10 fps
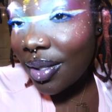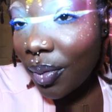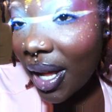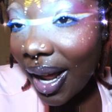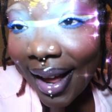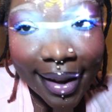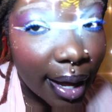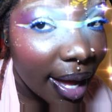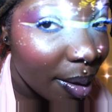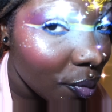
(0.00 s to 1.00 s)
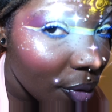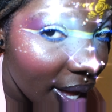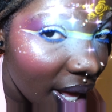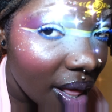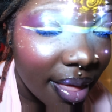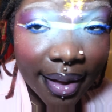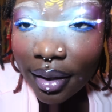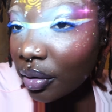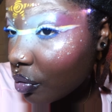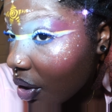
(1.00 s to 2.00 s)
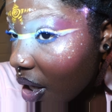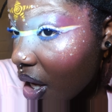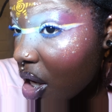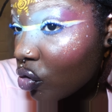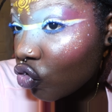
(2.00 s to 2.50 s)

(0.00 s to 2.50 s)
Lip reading: what I came with, okay?